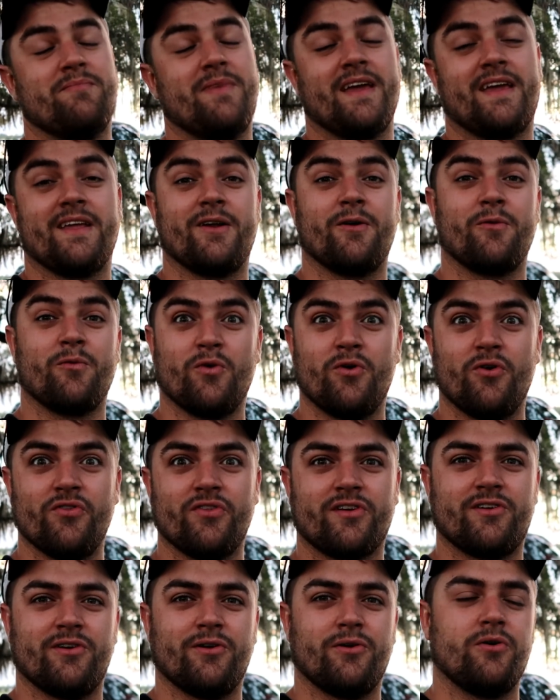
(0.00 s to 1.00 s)
making it
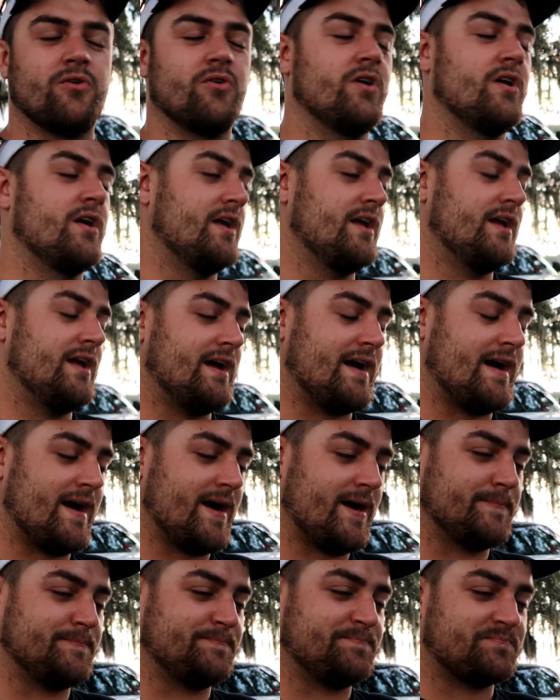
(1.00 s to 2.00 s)
roll the coal.
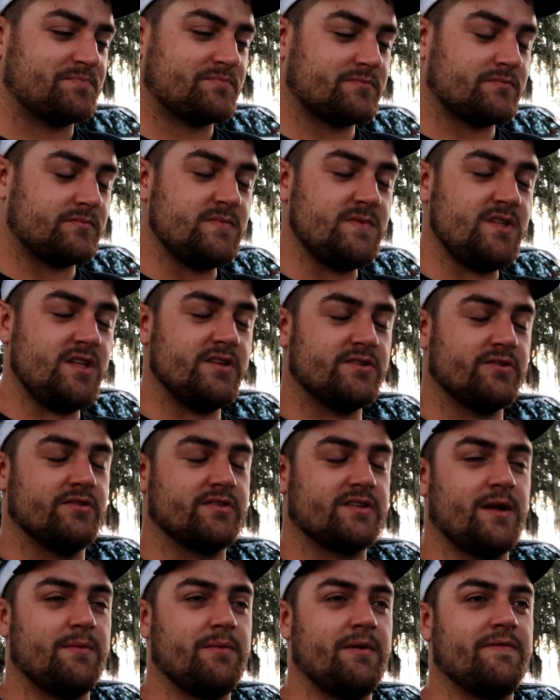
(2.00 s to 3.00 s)

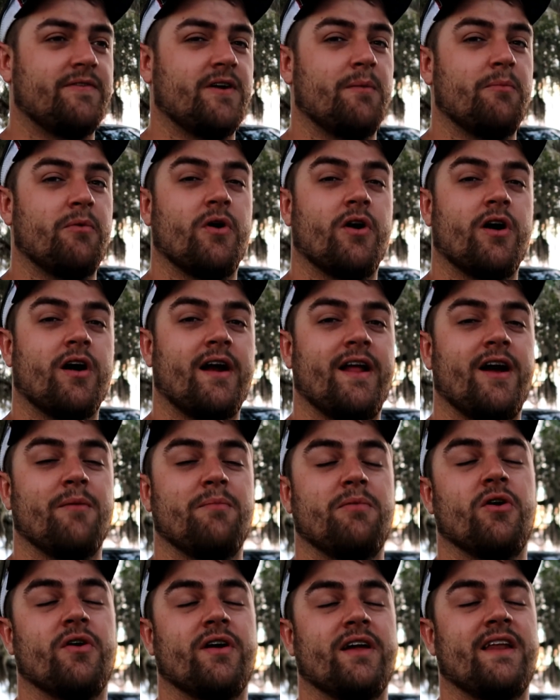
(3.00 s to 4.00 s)
So it's gonna be fun, but we are gonna
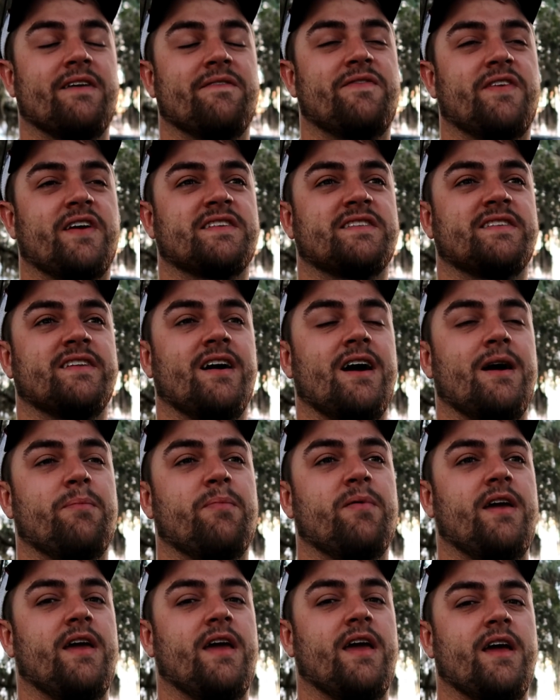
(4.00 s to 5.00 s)
help Bo get it fixed
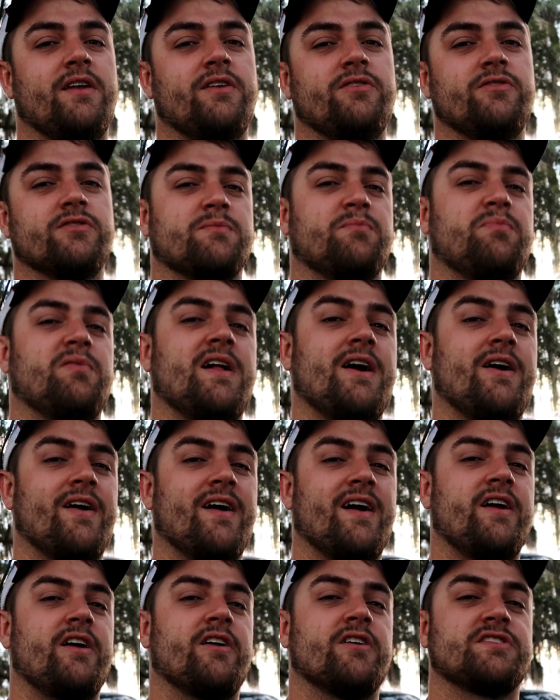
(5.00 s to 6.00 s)
up and do some
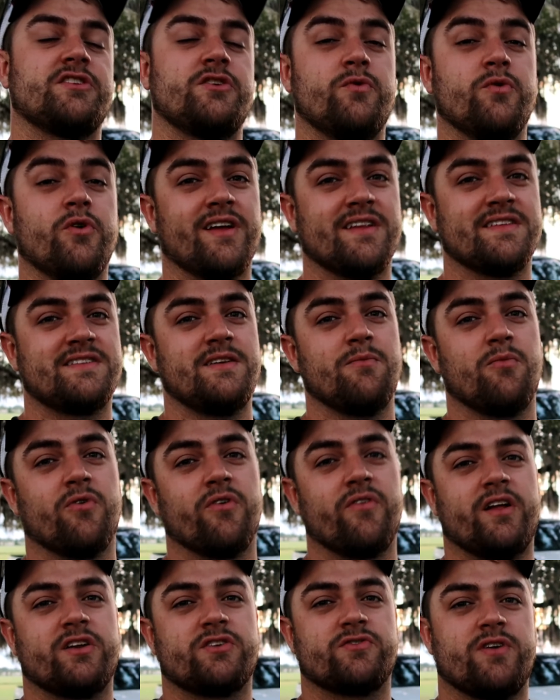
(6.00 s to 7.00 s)
plowing out here. So you will get to see
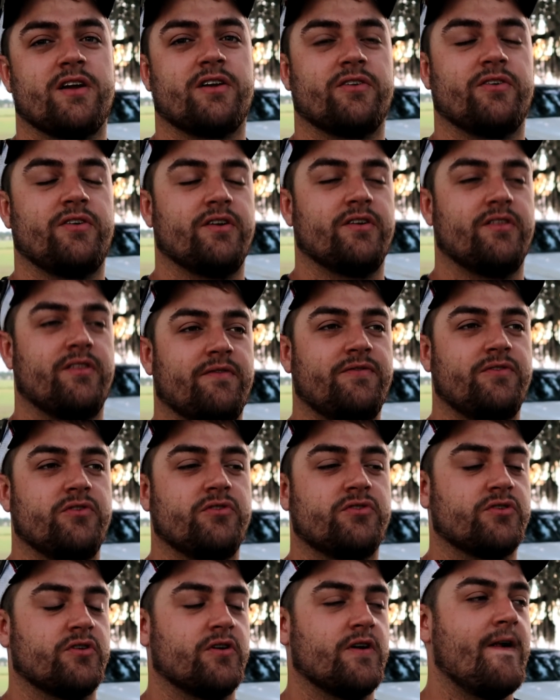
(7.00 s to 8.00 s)
more of that tractor here in the
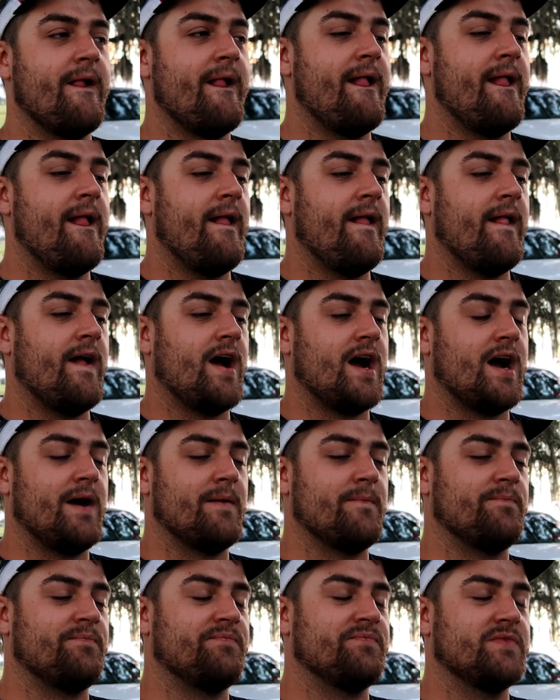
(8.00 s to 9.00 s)
future.
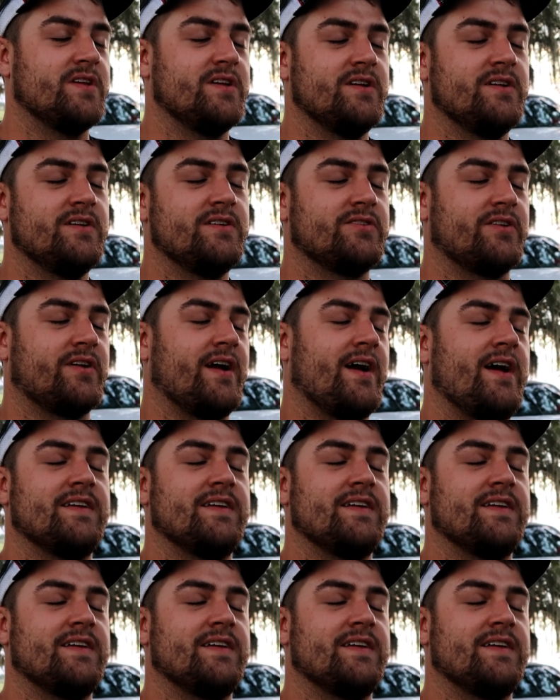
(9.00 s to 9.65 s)
So